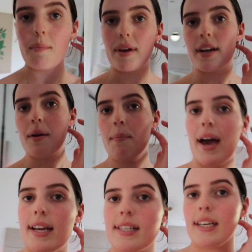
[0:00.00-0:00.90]
been
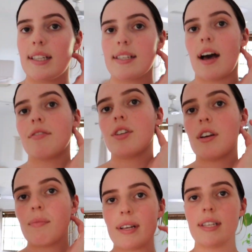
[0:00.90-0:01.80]
painting this
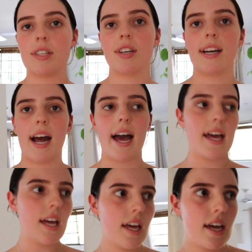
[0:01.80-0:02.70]
afternoon. My sister and
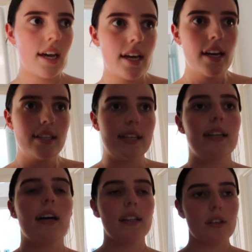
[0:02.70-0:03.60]
I
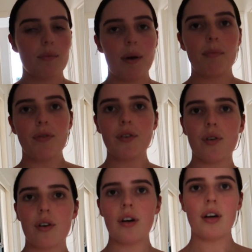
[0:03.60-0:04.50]
did a little bit
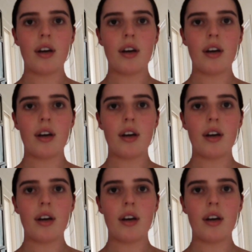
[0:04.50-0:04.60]
before